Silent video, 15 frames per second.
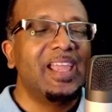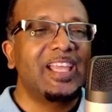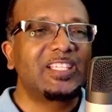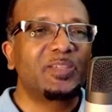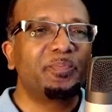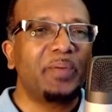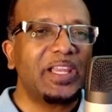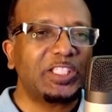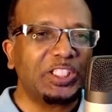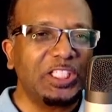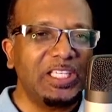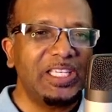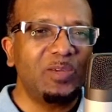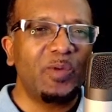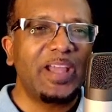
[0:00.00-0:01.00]

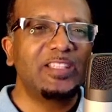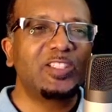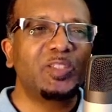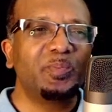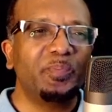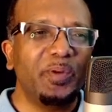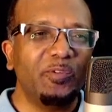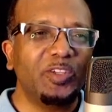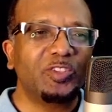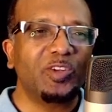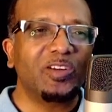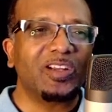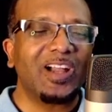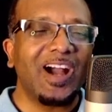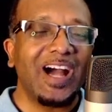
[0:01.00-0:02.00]
especially when
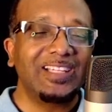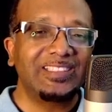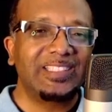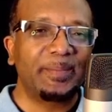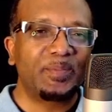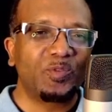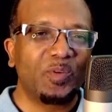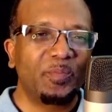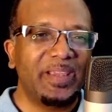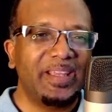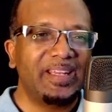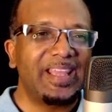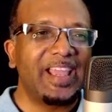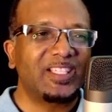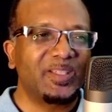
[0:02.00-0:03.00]
spiritual concepts were
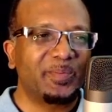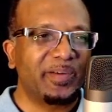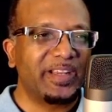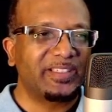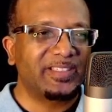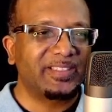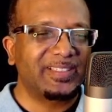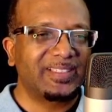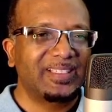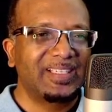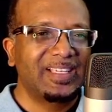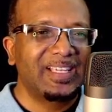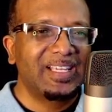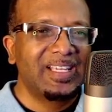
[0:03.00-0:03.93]
being expressed.